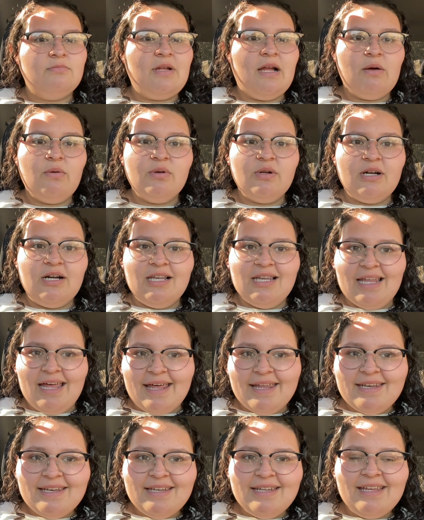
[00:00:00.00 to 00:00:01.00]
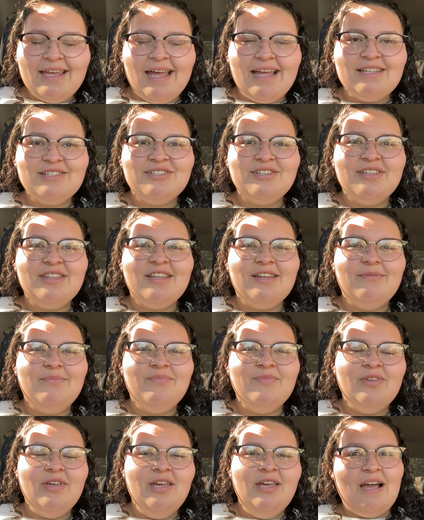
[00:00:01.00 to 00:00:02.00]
I will gladly answer them.